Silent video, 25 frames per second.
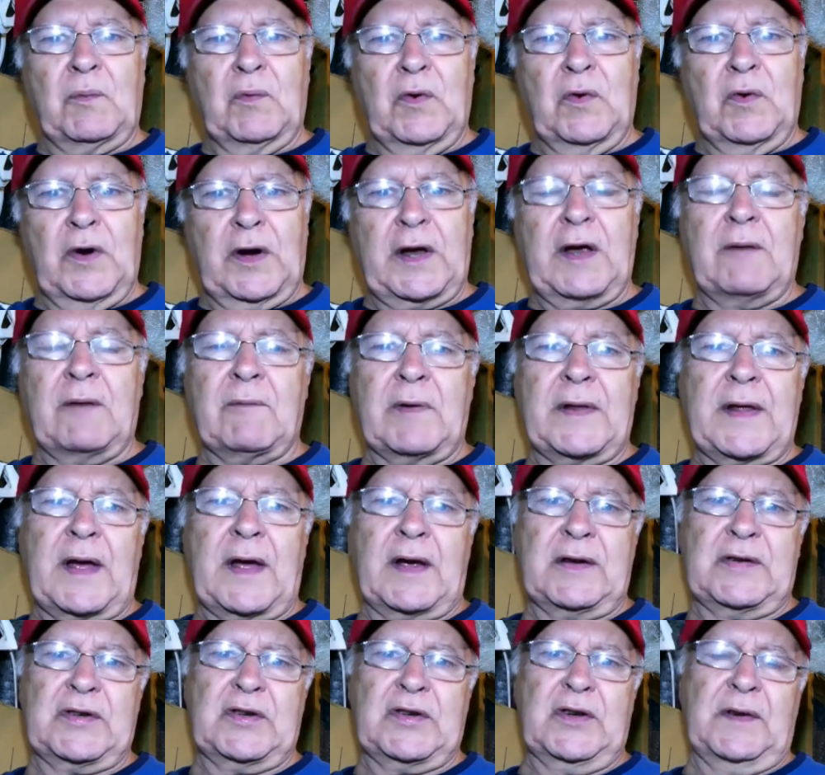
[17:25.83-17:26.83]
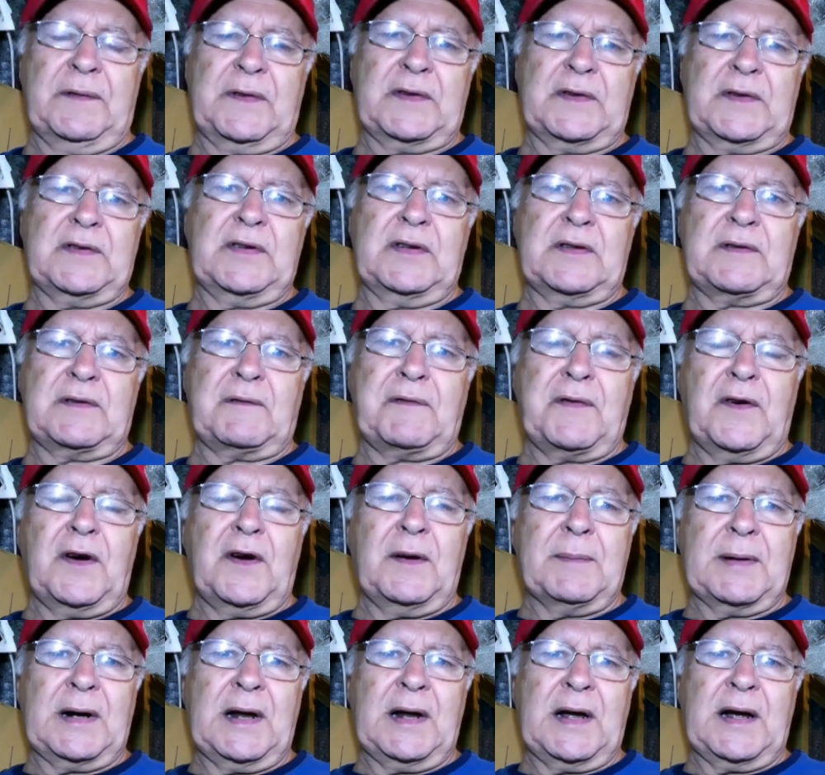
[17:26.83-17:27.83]
working with those surfaces in
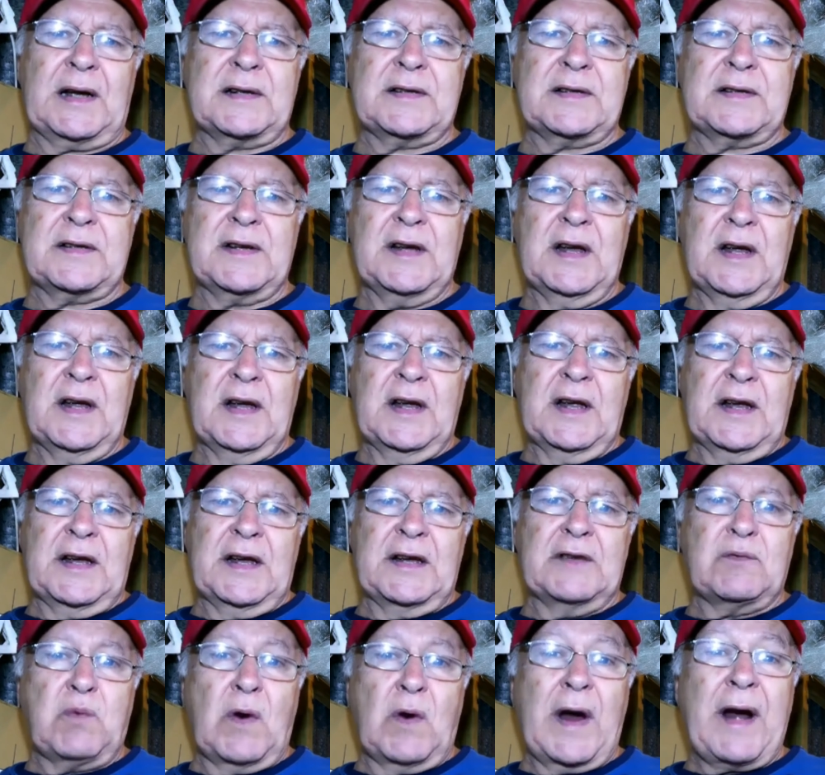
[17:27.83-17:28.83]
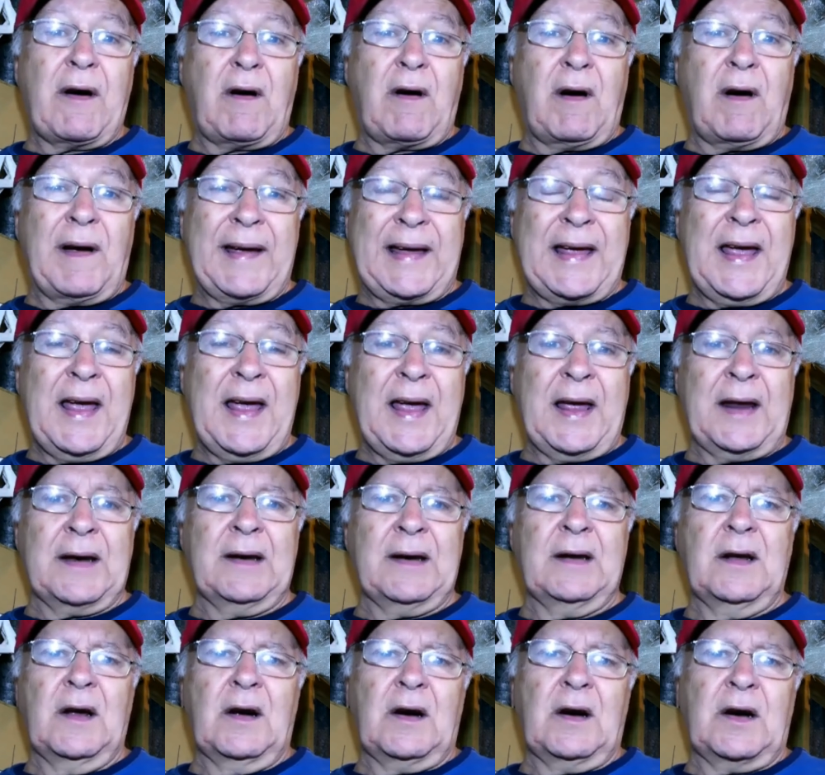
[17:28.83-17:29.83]
fiberglass is, where I can,